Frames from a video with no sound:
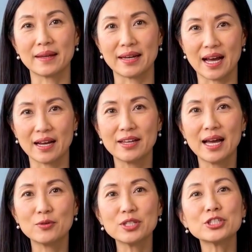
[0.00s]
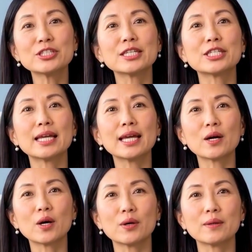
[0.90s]
None of that reaches the tick at
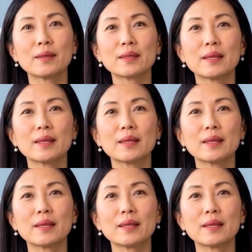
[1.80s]
all.